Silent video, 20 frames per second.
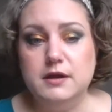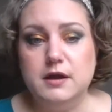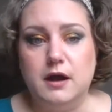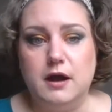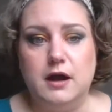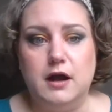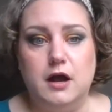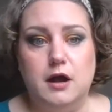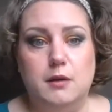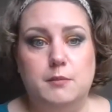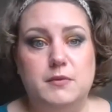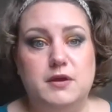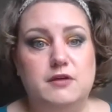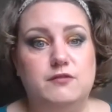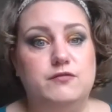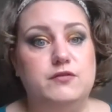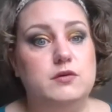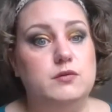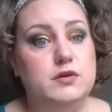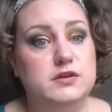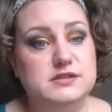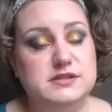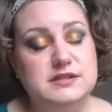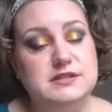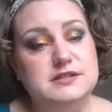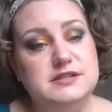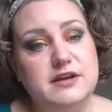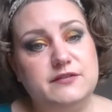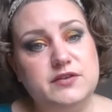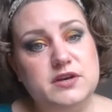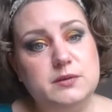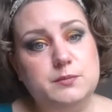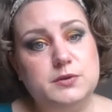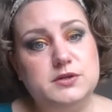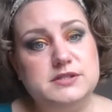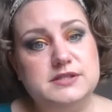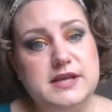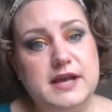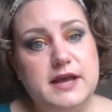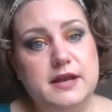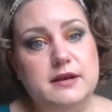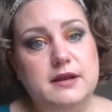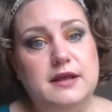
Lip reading: If you use the 70%,